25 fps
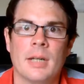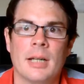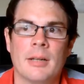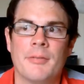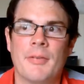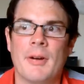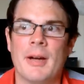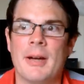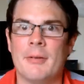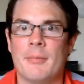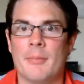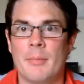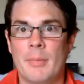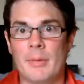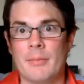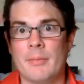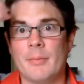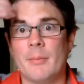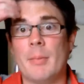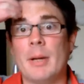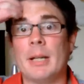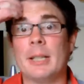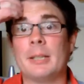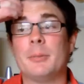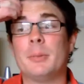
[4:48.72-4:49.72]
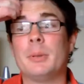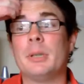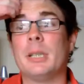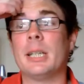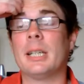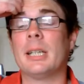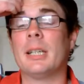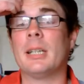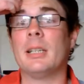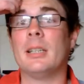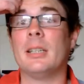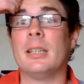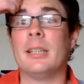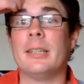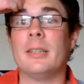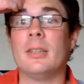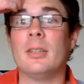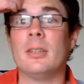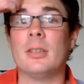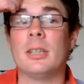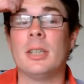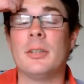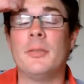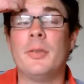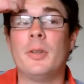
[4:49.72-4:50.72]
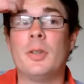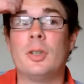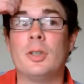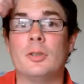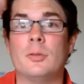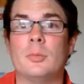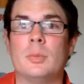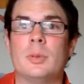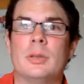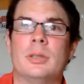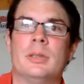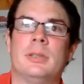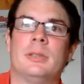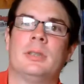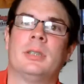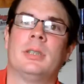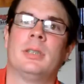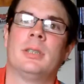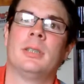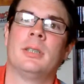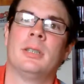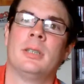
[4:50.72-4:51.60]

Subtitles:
I found maths particularly not difficult, but